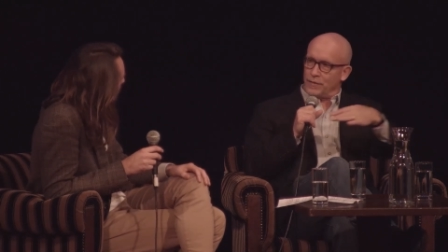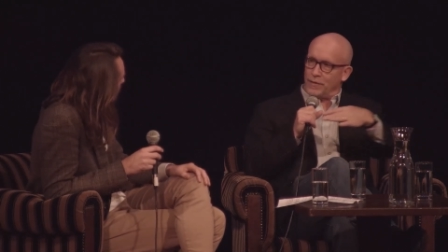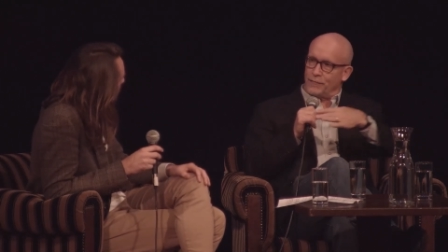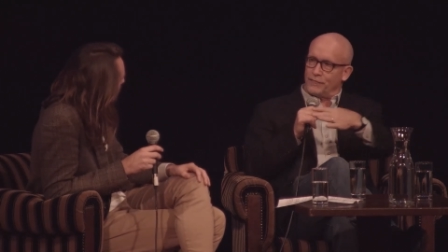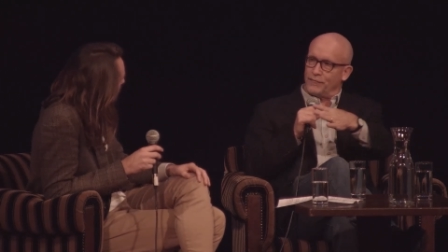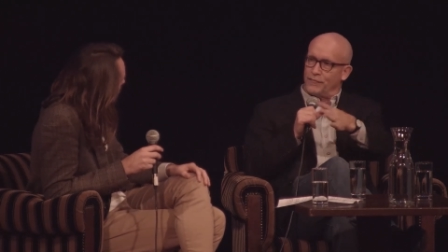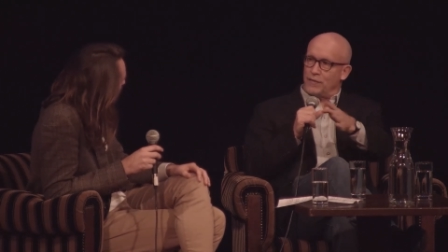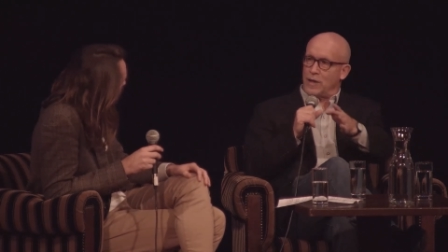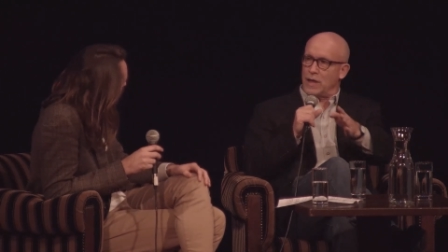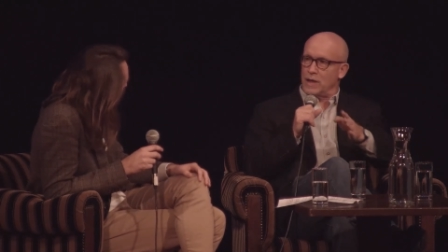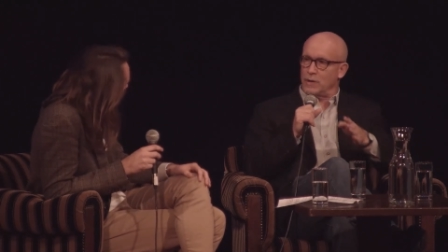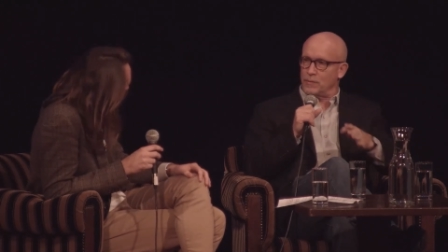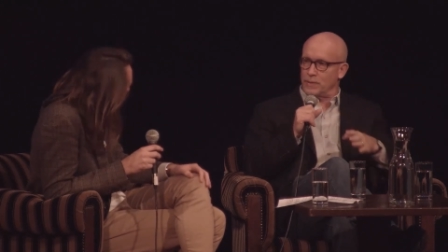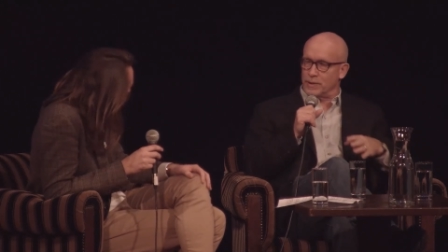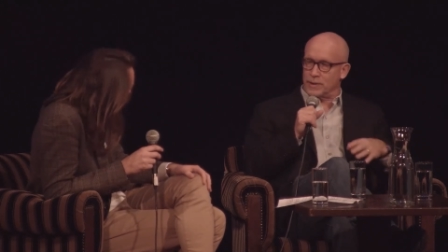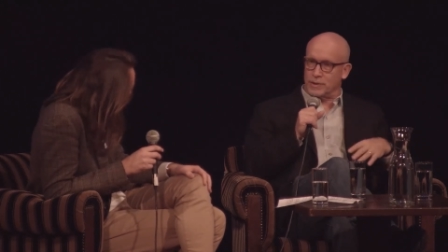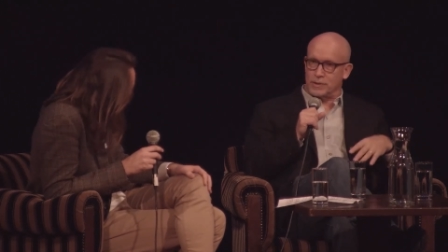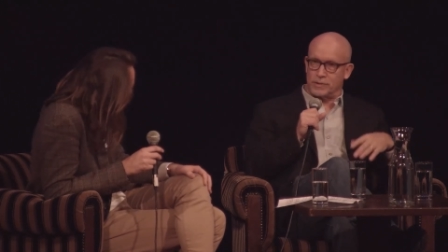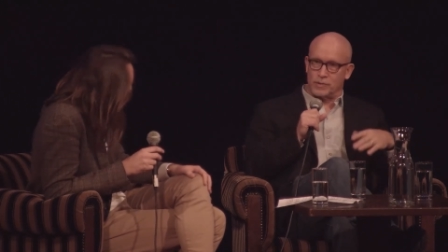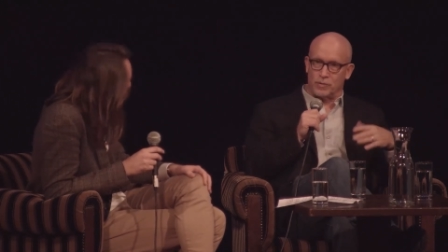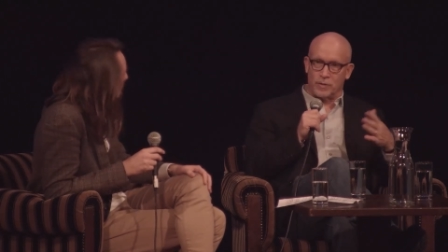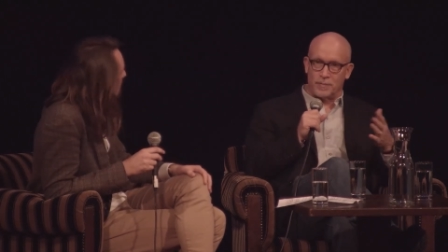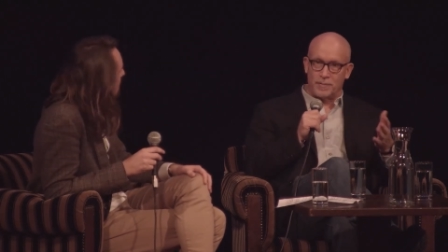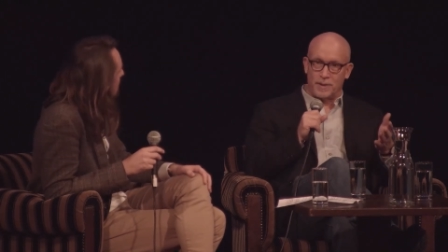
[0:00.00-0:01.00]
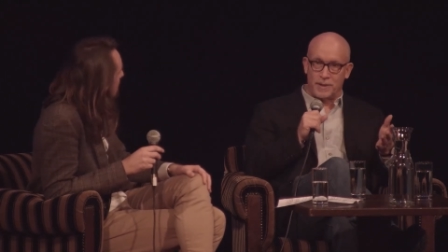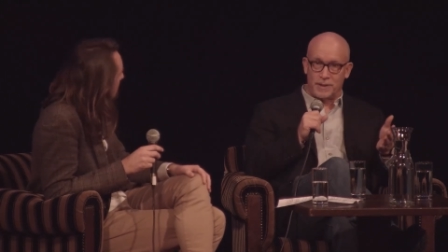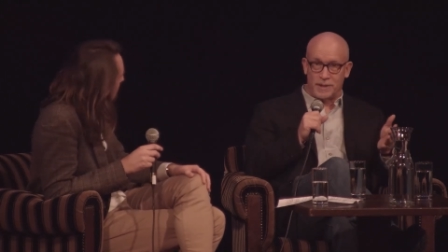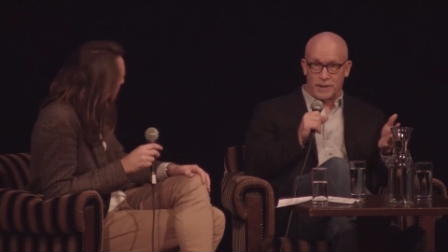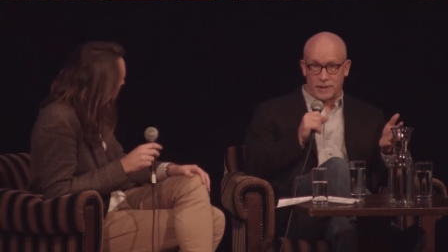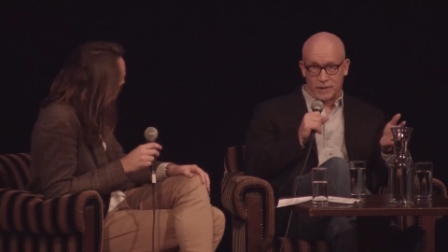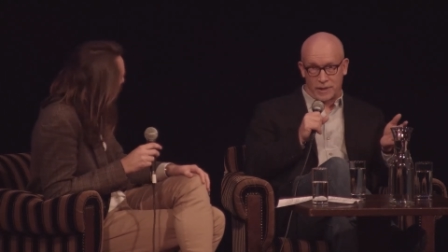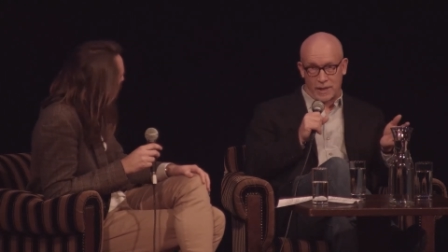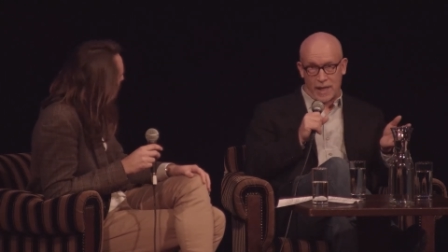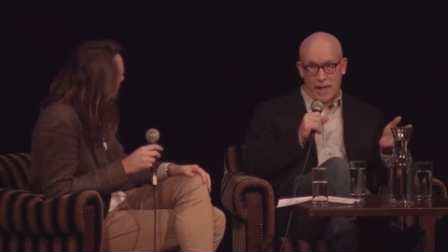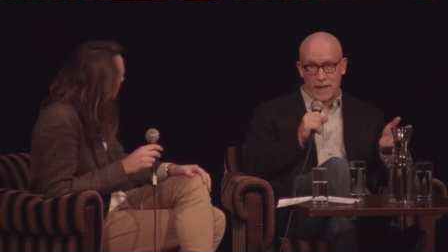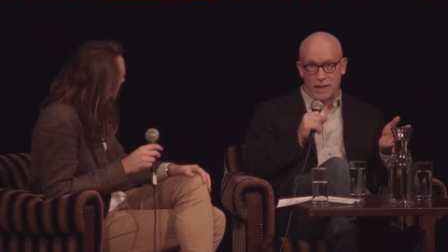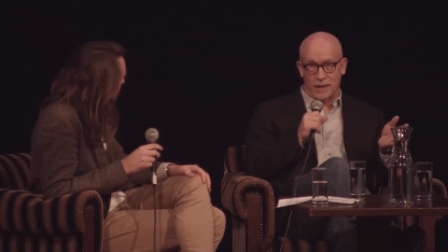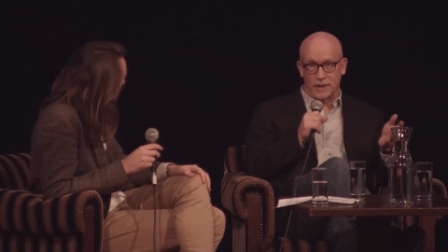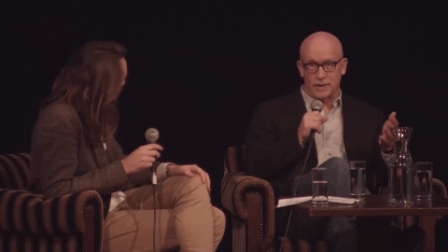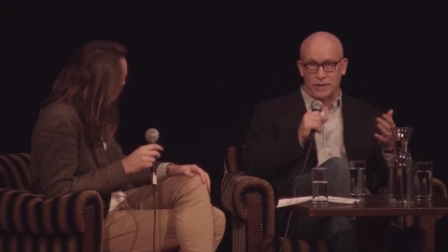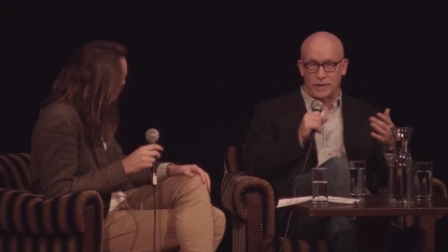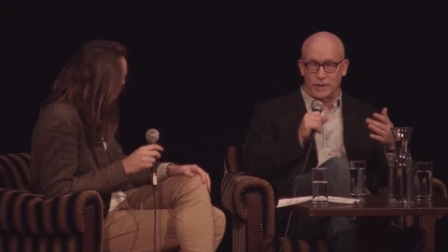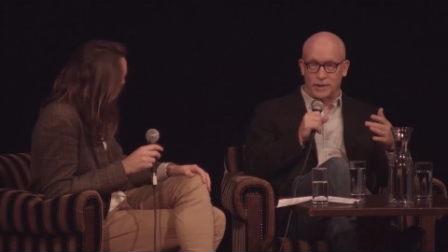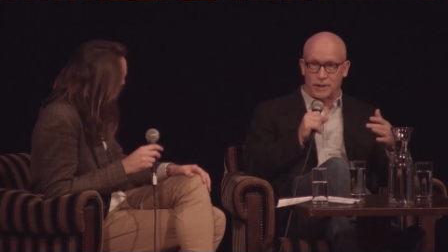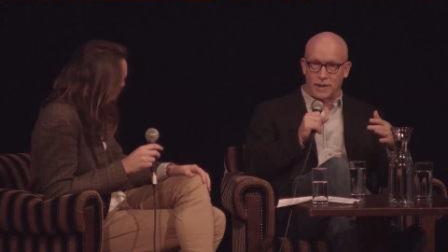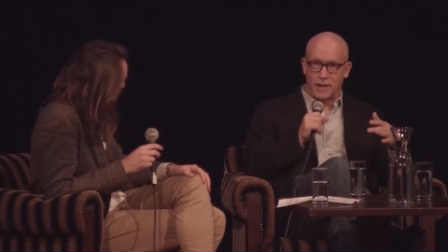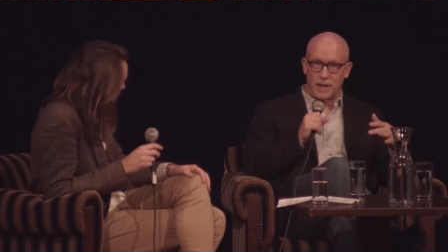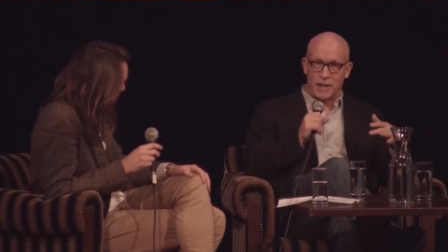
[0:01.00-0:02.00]
of following a story, but the
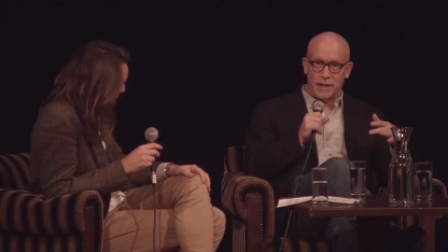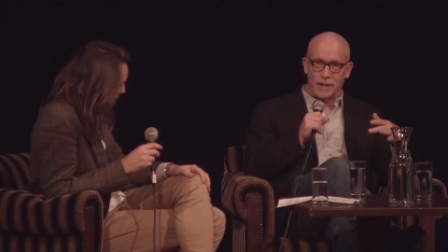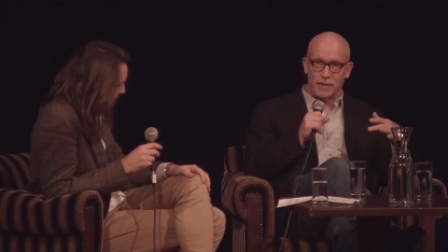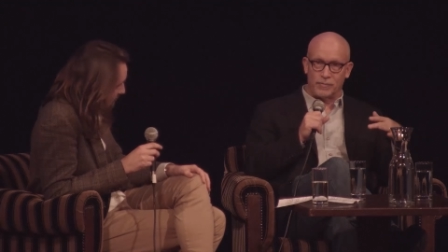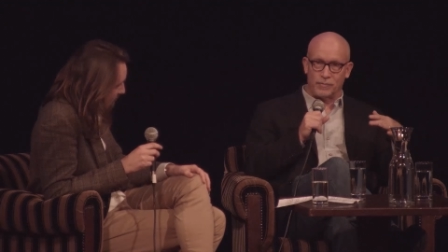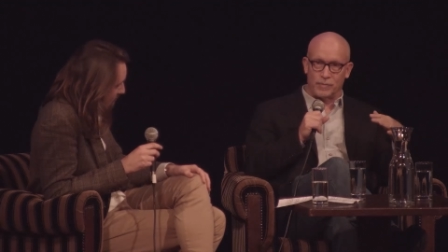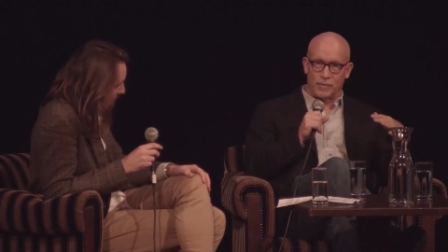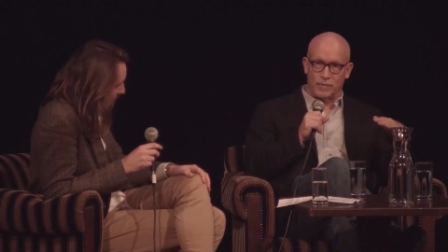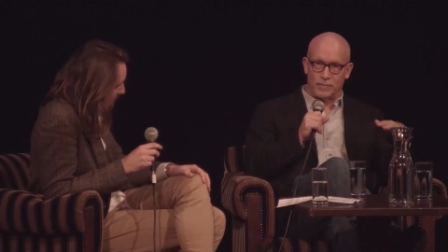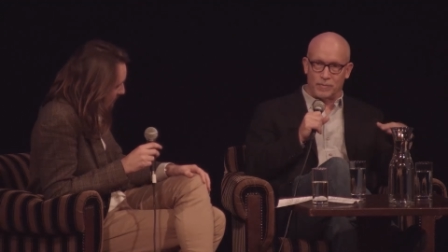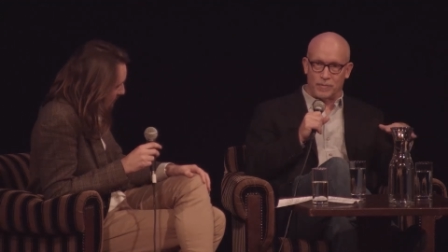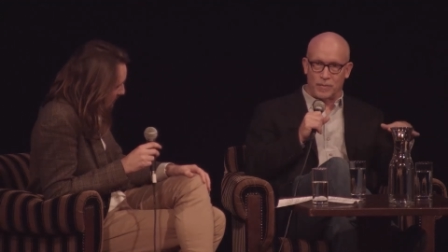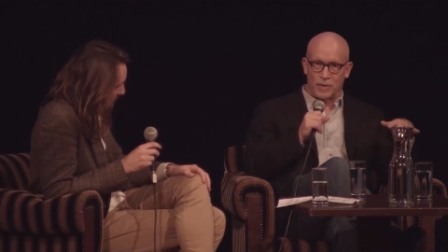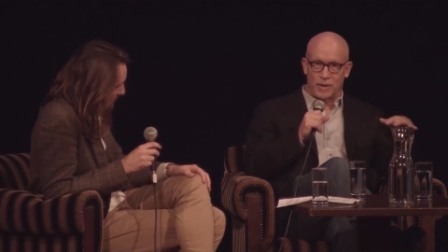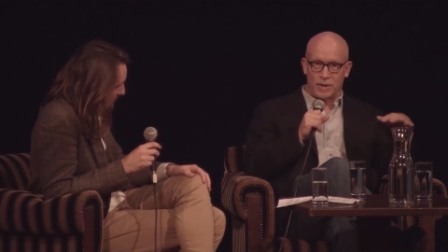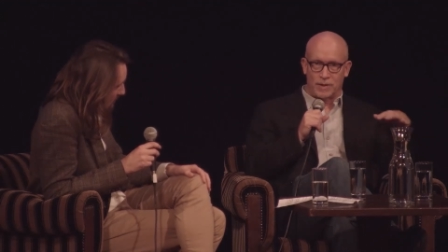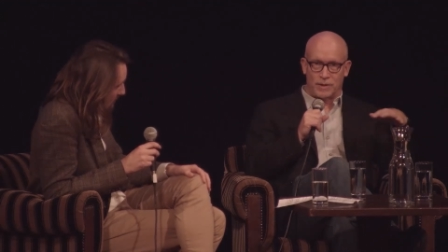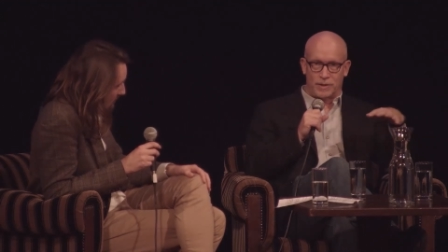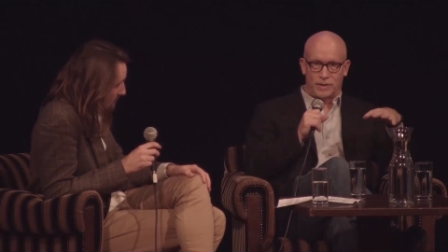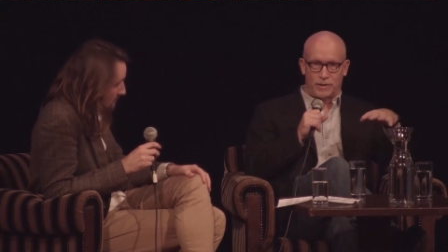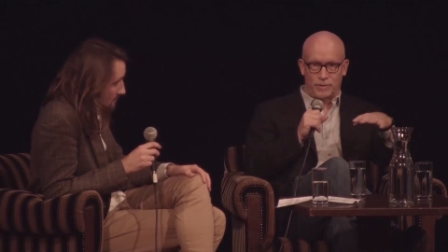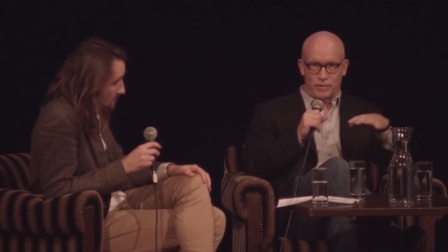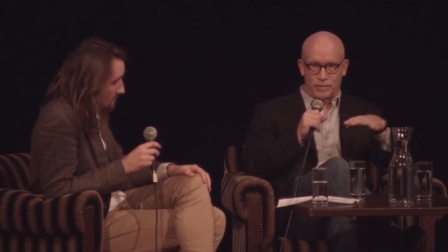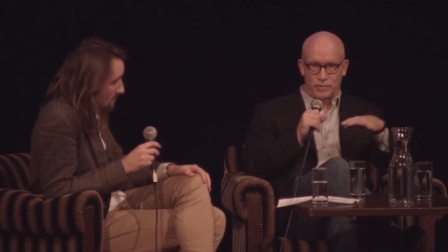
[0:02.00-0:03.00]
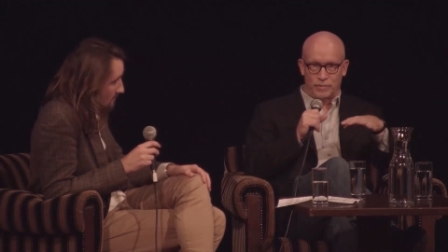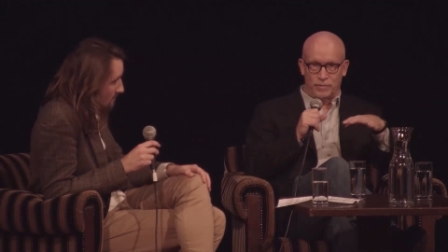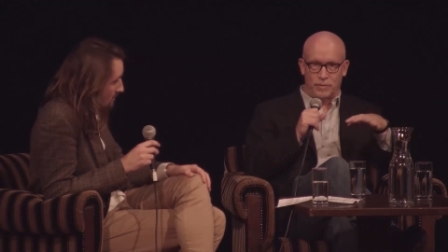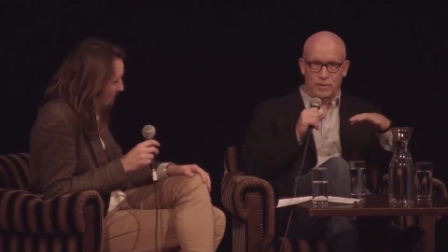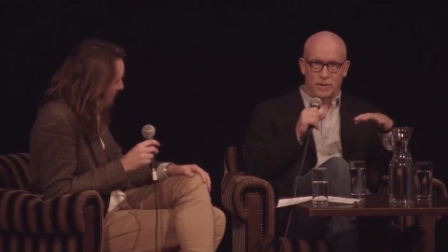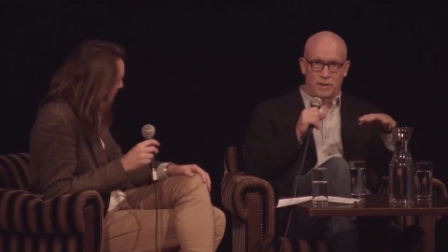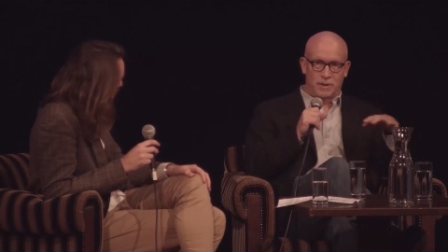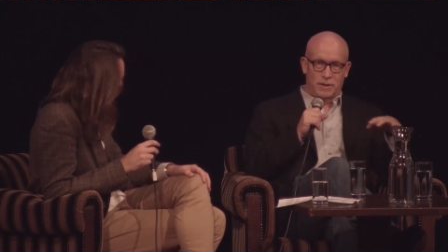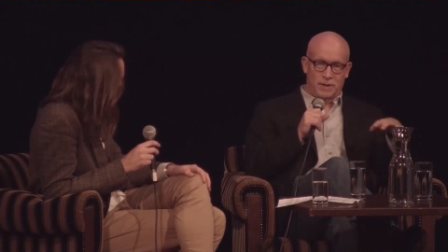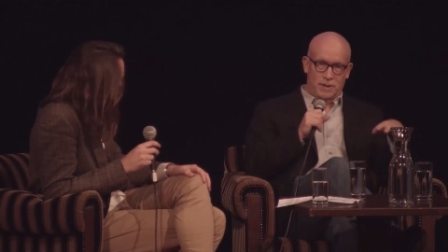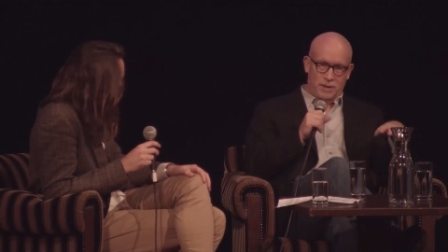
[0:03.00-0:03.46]
challenge in the cutting room was to